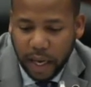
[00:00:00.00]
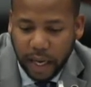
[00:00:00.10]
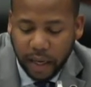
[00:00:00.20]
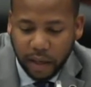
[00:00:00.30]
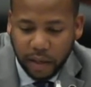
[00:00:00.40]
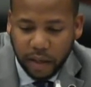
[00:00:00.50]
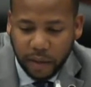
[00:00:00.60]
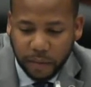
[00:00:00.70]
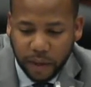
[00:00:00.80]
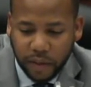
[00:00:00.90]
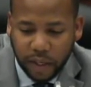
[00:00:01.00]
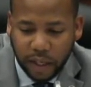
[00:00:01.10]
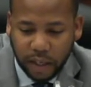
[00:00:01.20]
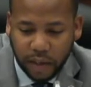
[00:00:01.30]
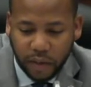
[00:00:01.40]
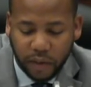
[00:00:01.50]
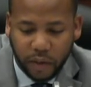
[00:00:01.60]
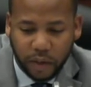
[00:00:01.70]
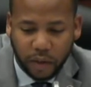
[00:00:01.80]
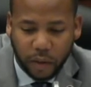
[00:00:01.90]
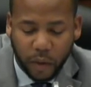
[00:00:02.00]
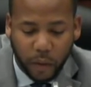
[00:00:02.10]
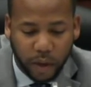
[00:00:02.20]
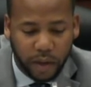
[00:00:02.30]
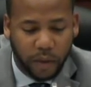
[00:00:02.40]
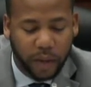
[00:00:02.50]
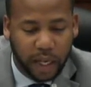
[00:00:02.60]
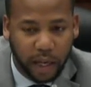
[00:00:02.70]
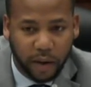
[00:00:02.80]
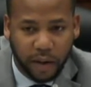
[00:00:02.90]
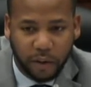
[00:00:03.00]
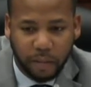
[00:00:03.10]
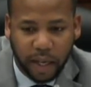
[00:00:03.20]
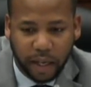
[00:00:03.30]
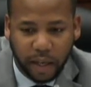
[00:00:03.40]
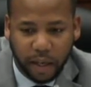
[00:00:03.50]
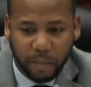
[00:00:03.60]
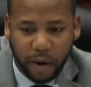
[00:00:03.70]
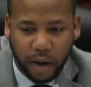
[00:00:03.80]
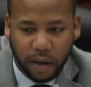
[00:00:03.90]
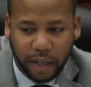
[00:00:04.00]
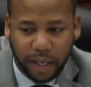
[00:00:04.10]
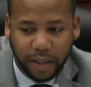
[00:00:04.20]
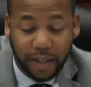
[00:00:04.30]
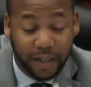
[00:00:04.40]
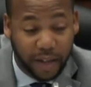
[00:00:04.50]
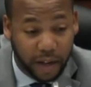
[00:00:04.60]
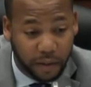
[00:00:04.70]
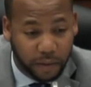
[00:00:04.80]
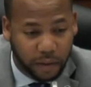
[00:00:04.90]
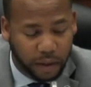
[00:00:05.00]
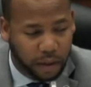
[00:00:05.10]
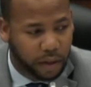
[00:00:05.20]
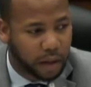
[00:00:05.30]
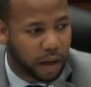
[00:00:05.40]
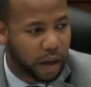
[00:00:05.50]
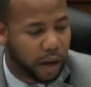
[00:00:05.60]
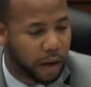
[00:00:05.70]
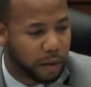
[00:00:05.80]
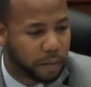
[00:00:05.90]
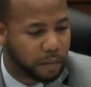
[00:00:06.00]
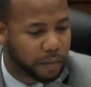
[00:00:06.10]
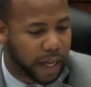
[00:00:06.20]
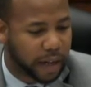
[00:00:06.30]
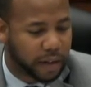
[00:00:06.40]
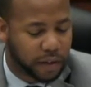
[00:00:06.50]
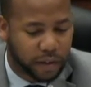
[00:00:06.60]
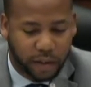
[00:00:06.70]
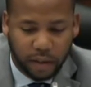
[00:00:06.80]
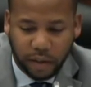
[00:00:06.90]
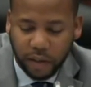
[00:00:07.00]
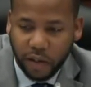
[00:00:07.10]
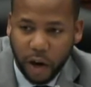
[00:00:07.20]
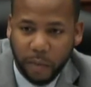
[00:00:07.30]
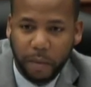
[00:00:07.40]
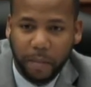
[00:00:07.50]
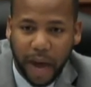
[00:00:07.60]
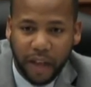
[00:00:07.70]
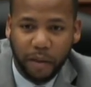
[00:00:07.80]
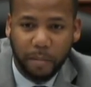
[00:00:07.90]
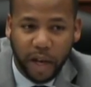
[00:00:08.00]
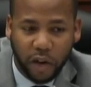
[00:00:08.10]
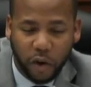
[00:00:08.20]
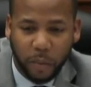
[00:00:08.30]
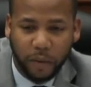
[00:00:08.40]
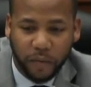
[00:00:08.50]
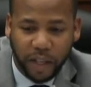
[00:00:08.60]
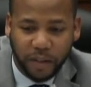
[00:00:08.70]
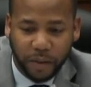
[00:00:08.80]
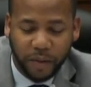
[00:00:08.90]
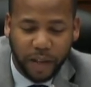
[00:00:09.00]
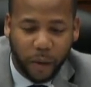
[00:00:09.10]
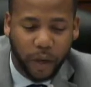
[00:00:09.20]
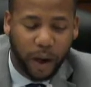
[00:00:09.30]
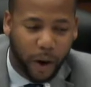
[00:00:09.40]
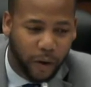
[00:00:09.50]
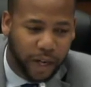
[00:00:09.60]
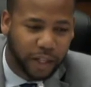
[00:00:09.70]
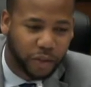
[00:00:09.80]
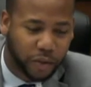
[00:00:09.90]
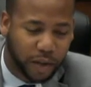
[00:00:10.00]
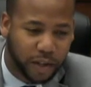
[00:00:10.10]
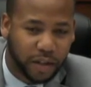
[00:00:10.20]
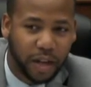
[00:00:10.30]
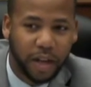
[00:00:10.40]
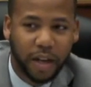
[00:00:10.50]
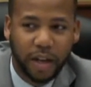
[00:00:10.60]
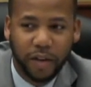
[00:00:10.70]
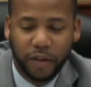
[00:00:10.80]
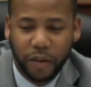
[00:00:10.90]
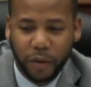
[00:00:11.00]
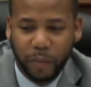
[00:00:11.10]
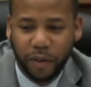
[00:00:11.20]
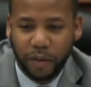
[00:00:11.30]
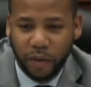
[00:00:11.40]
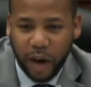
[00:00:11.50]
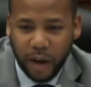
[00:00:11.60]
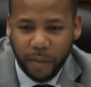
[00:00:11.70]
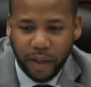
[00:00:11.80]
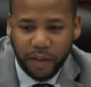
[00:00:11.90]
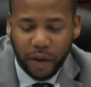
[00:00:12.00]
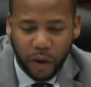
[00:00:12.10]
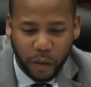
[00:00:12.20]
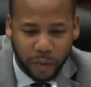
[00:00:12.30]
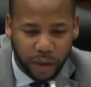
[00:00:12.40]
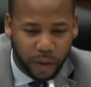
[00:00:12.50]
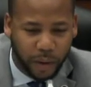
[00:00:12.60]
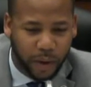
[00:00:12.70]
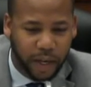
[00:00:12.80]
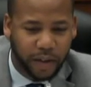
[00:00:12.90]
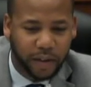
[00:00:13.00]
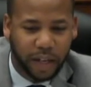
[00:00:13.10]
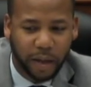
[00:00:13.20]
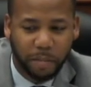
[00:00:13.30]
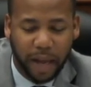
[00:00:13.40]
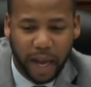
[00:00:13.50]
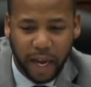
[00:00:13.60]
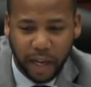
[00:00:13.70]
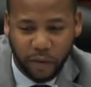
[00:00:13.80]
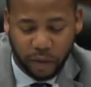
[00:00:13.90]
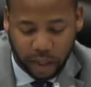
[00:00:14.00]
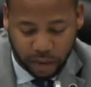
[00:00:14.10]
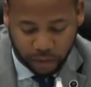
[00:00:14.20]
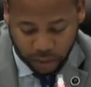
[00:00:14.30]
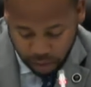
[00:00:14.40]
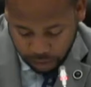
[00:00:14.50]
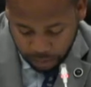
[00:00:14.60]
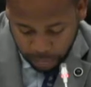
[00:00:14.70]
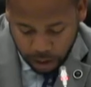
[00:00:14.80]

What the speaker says: And the difference is what we're doing here is making a product that's safe, that's determined by the medical professionals that we already trust to prescribe us opioids and pain relievers.